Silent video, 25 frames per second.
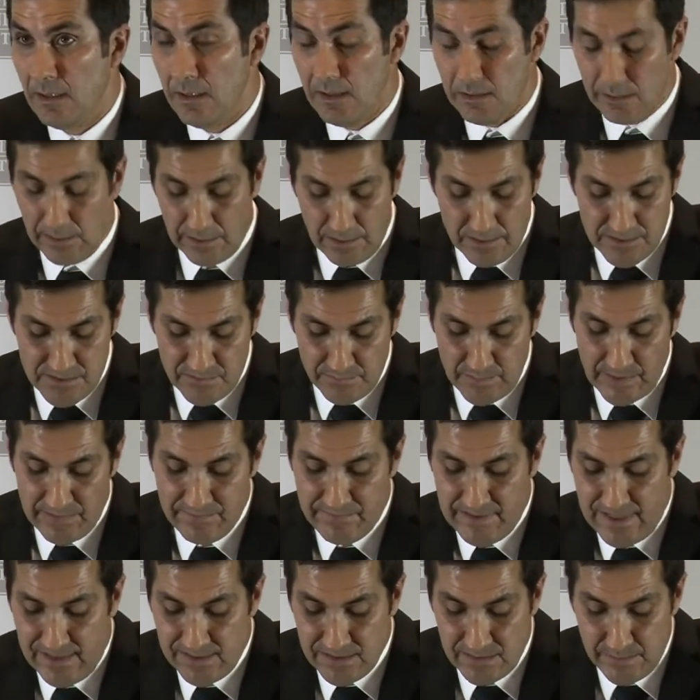Girls have been
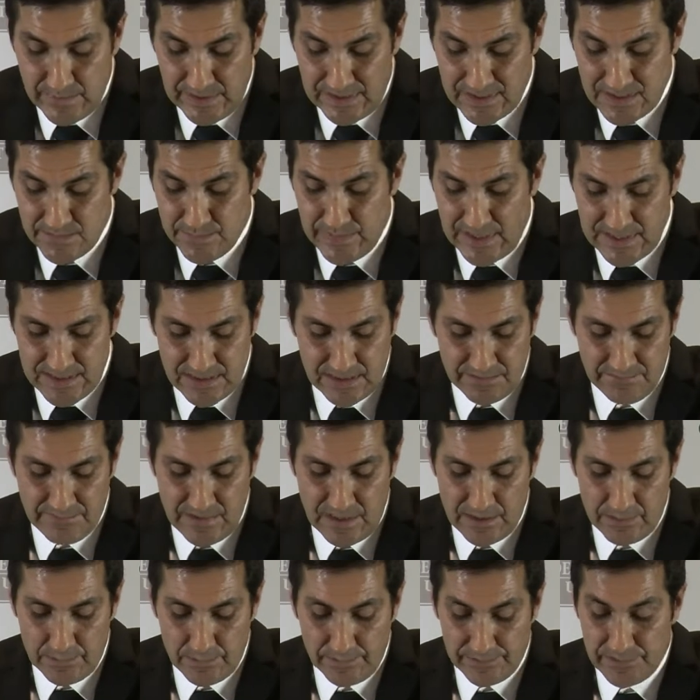found to be especially
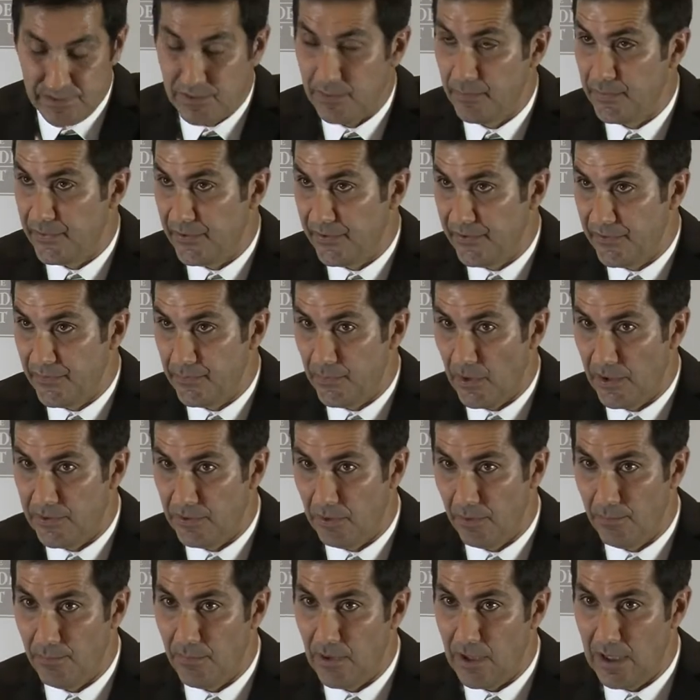vulnerable to abuse by
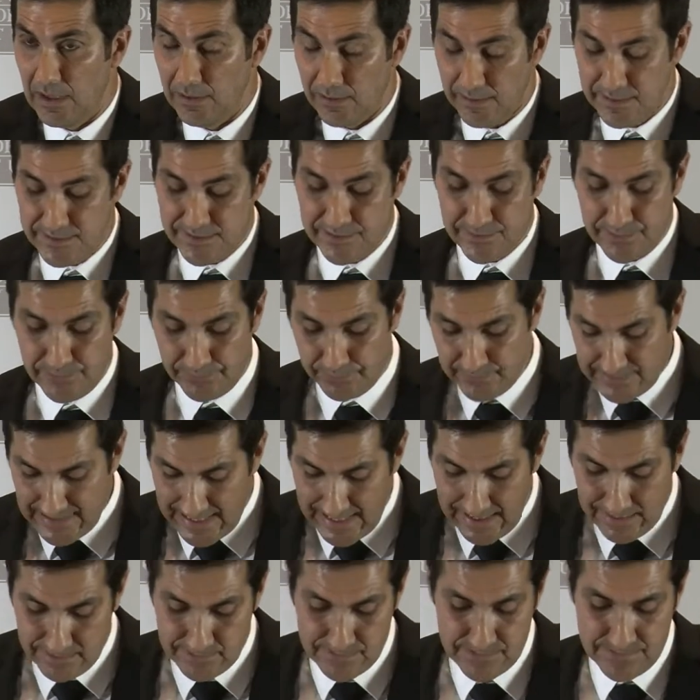non-biological
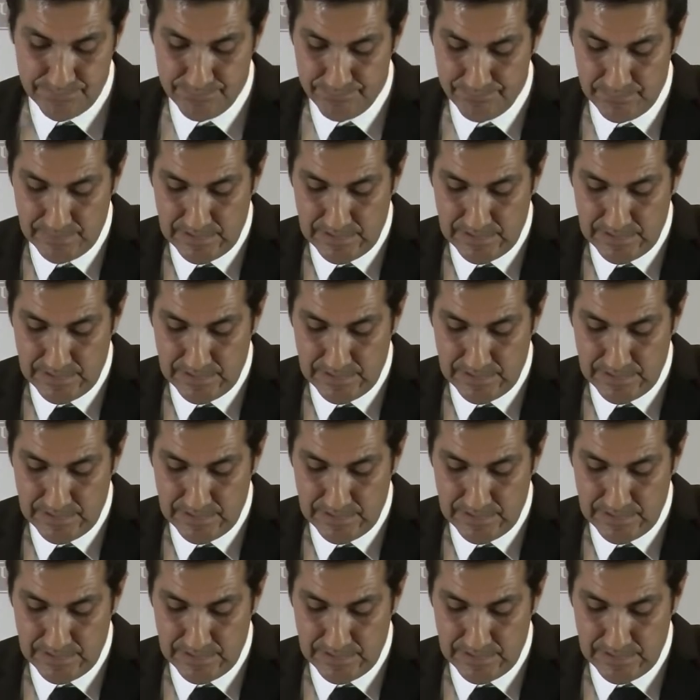dads,